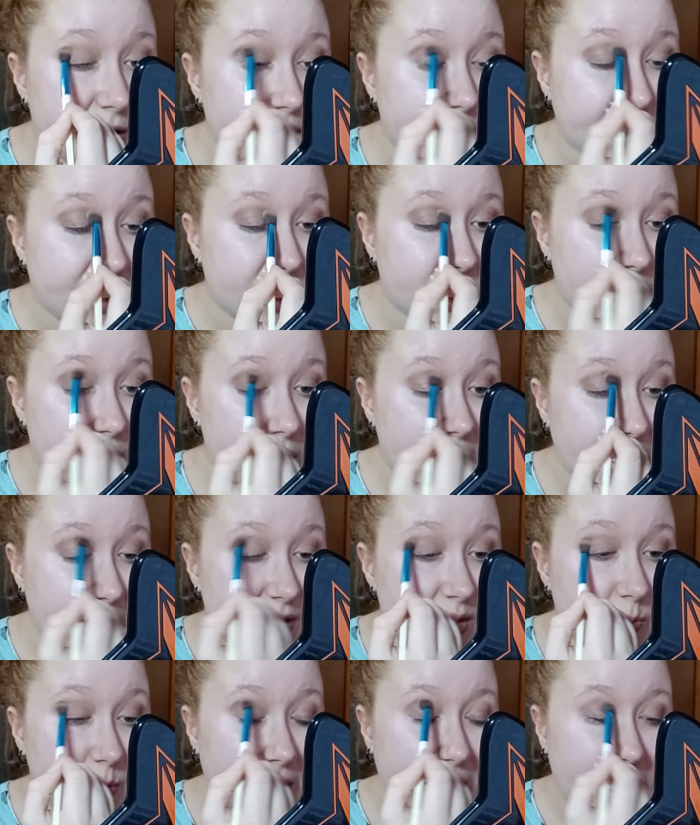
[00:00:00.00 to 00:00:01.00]
such a
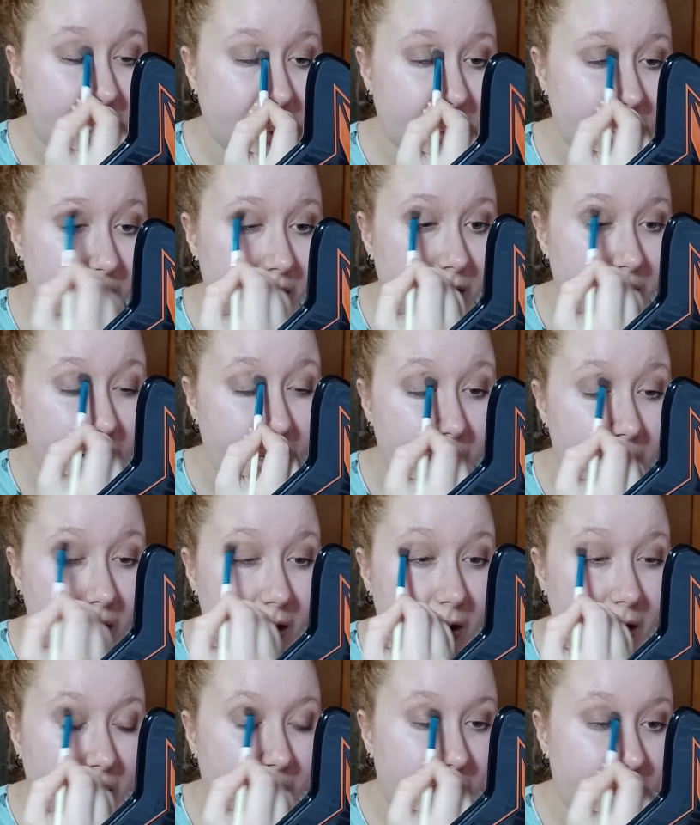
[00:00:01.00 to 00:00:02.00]
nice palette,
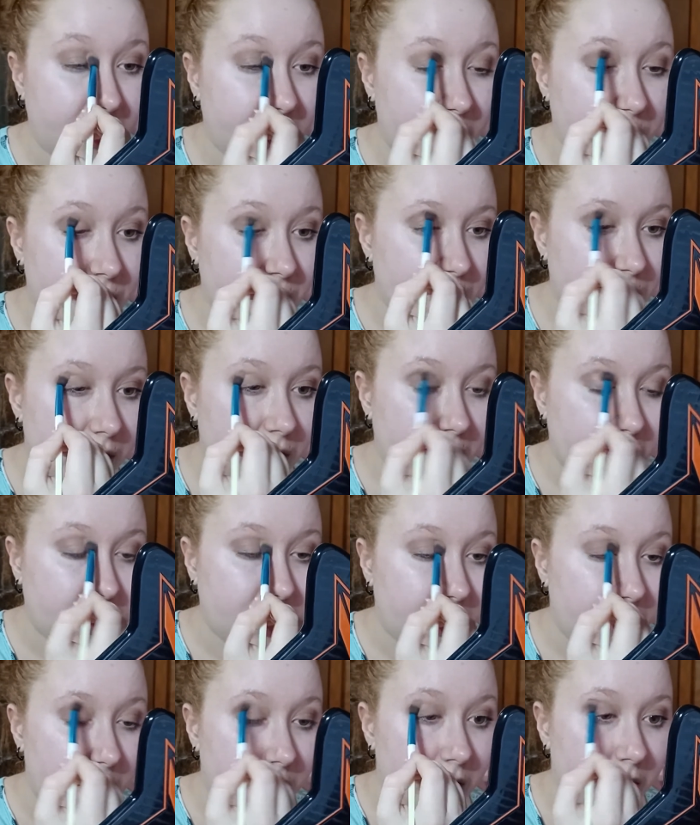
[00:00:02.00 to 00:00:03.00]
and I never
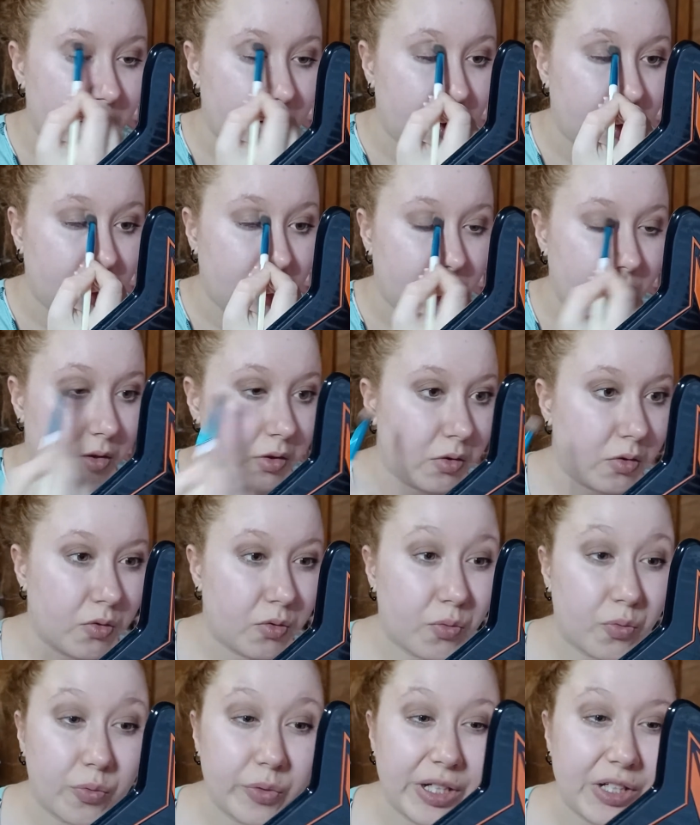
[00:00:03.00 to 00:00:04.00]

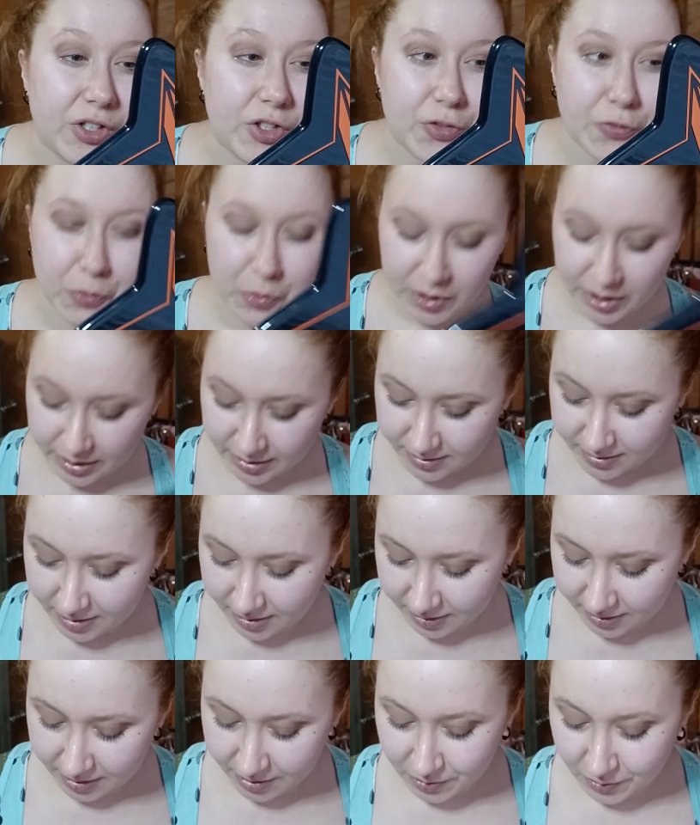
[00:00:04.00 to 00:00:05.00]
reach for it. It's not
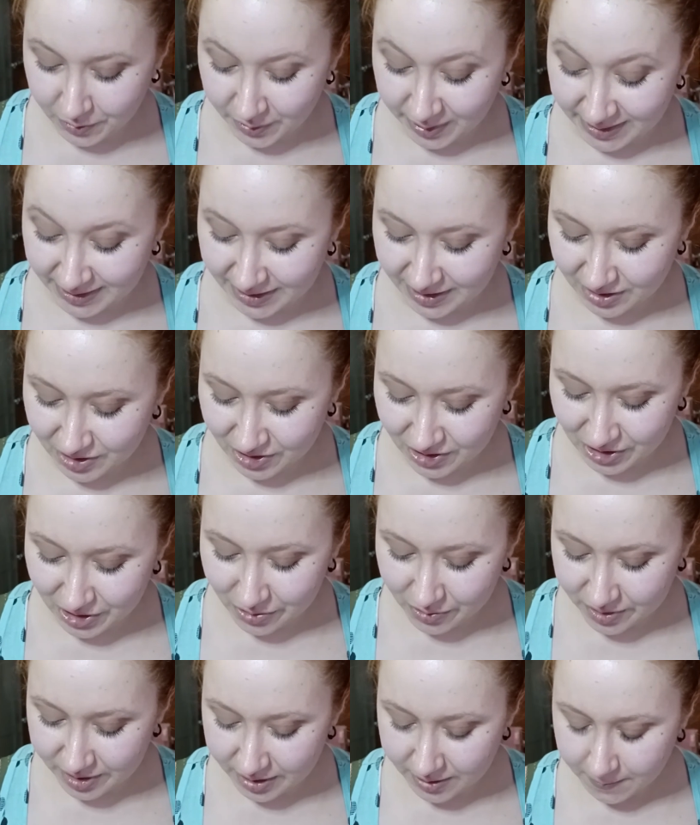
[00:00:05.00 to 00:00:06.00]
that I don't get to
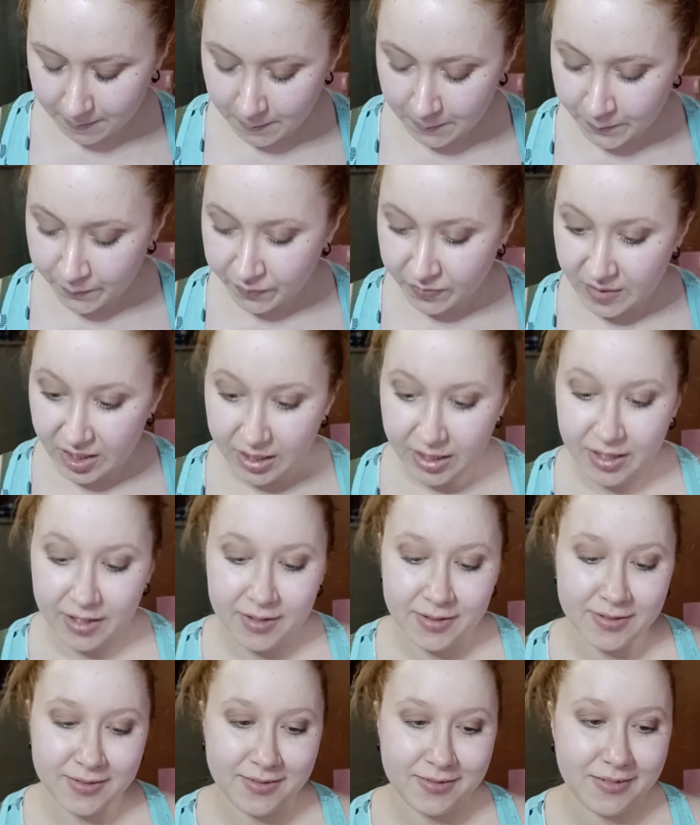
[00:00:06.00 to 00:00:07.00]
use it.
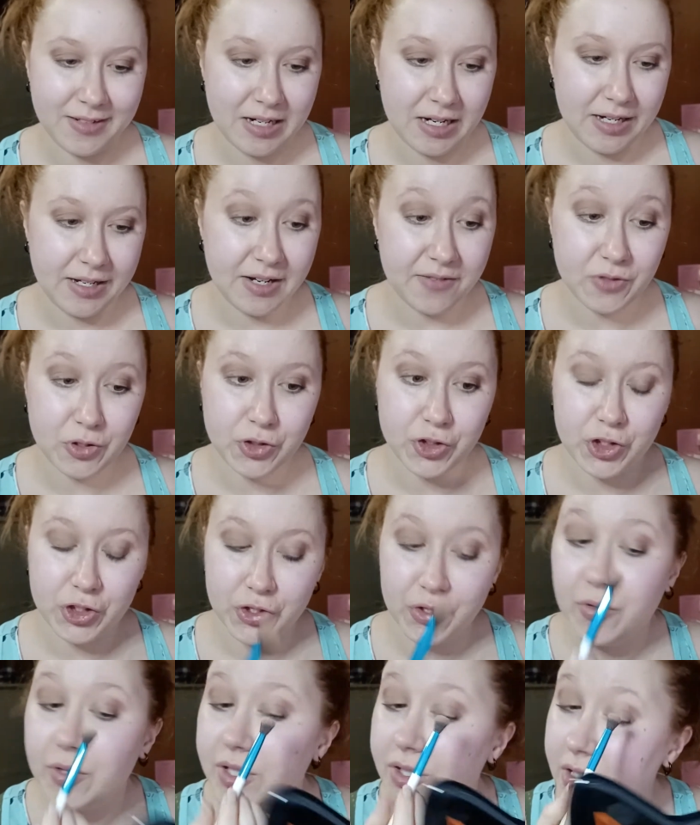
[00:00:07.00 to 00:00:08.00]
I never
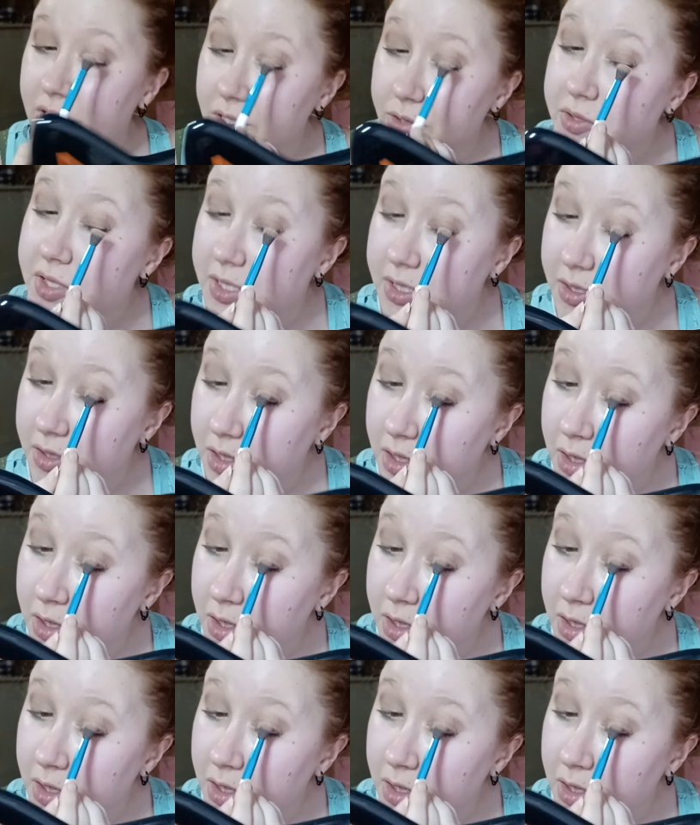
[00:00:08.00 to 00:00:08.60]
choose to use it